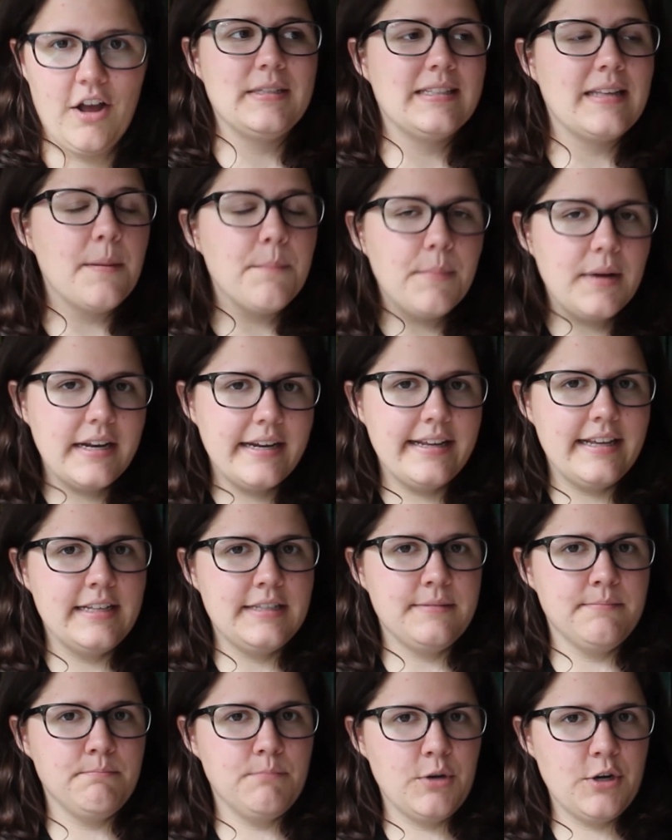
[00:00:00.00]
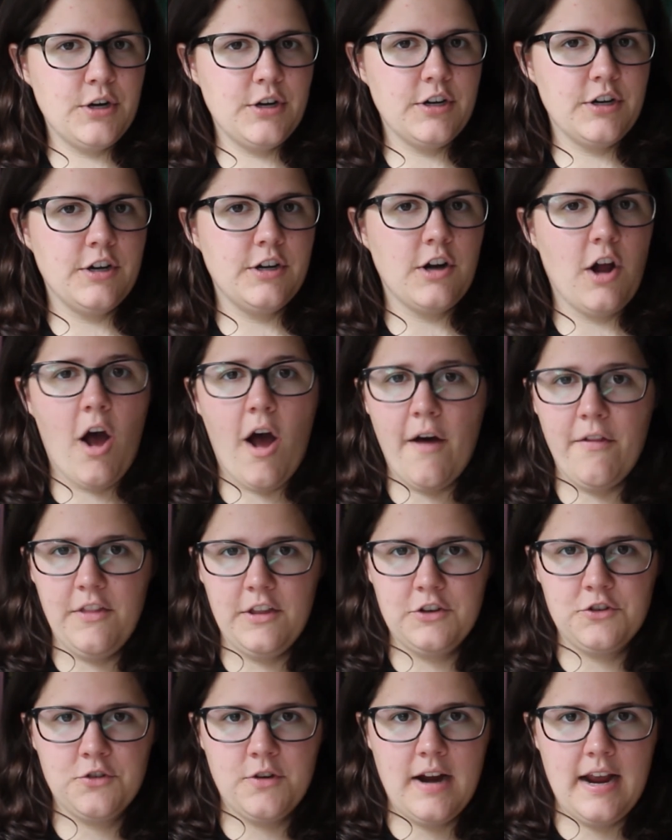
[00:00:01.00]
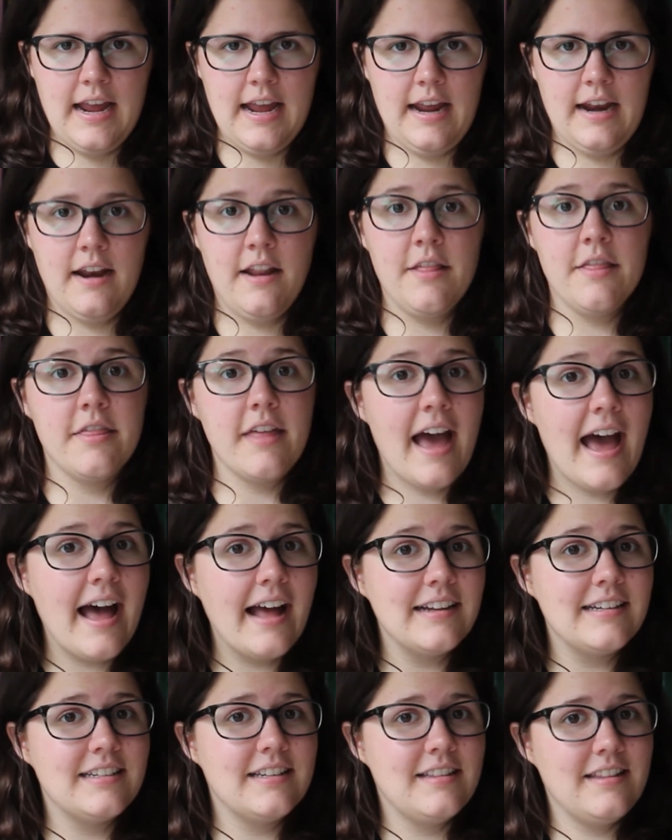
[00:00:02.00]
Somebody is murdered on the train that